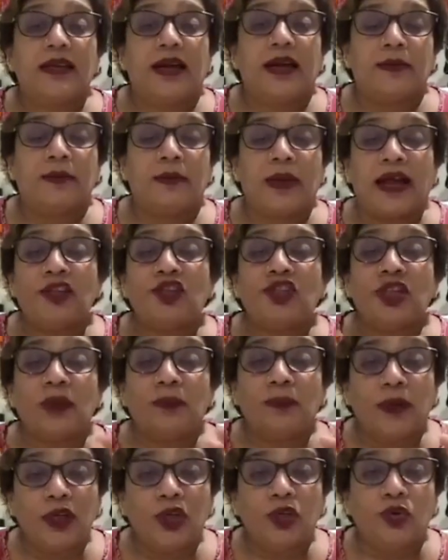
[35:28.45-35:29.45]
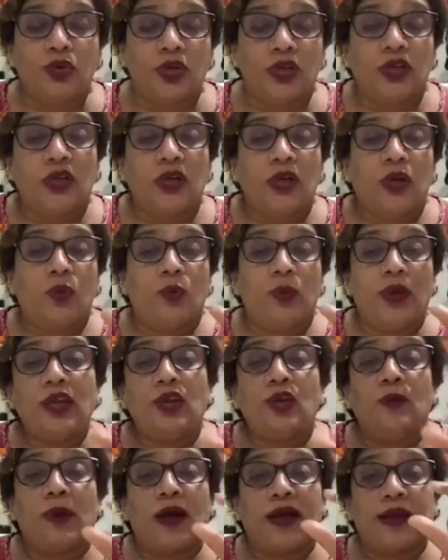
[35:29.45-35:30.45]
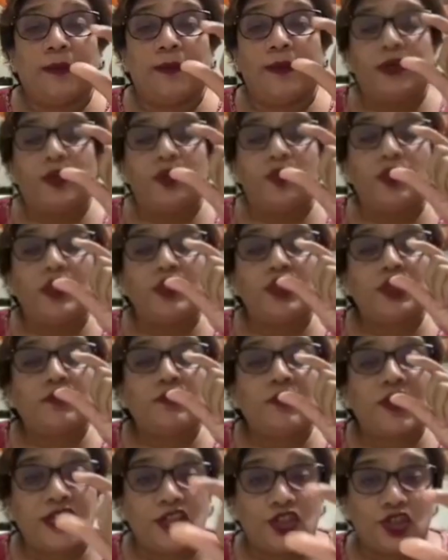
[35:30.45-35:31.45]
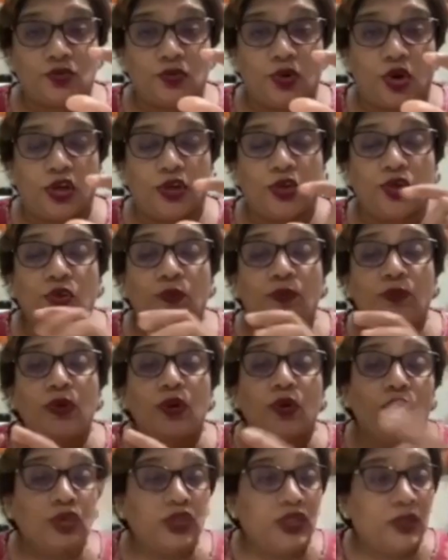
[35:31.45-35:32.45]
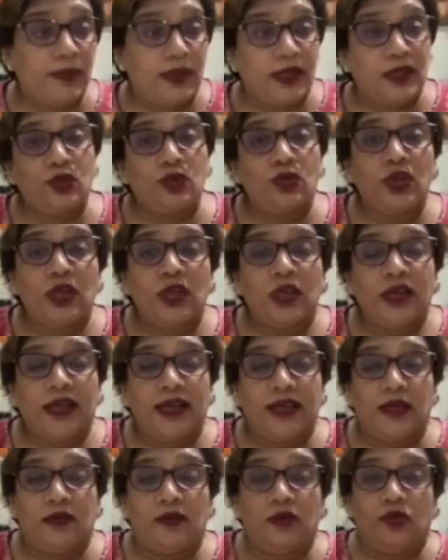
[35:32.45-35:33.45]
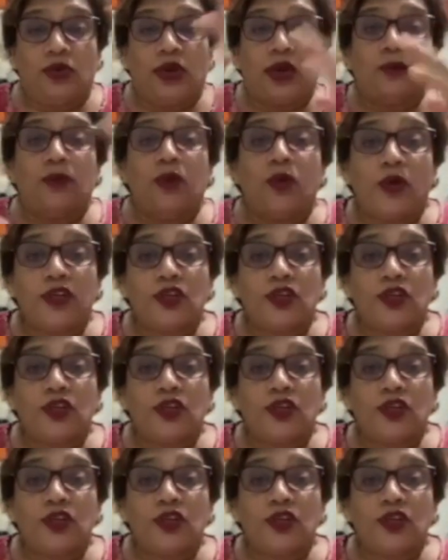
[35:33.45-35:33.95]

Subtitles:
Imagine a balloon. When you buy a balloon, it's very small. You blow the balloon, you can blow it to